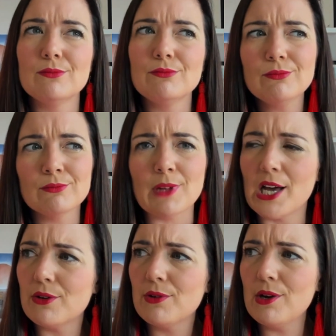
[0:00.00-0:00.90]
Hmm, I
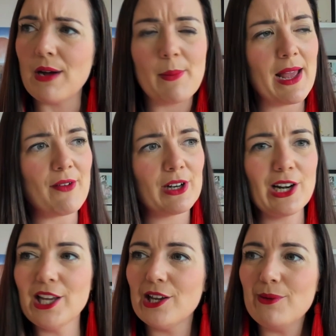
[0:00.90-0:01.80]
don't know. Am I ever going
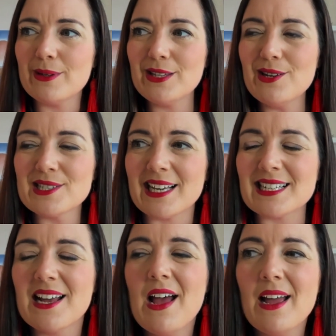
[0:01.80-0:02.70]
to use, use it?